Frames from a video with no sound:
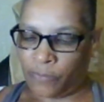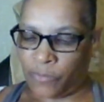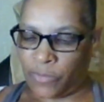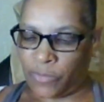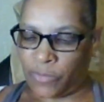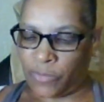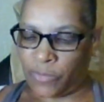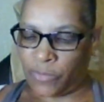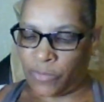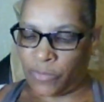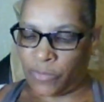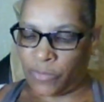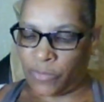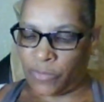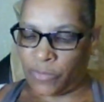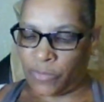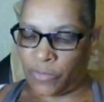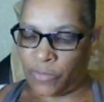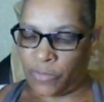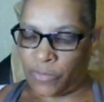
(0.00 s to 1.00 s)
The cop
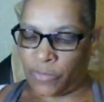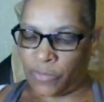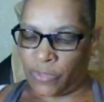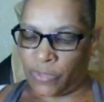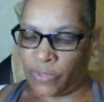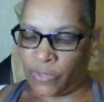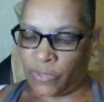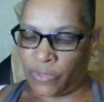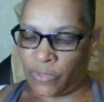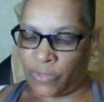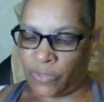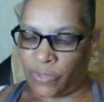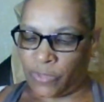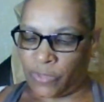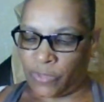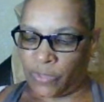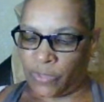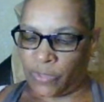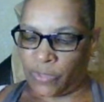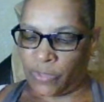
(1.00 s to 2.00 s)
remains to
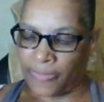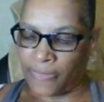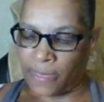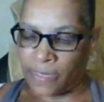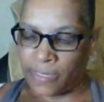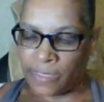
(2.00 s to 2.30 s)
be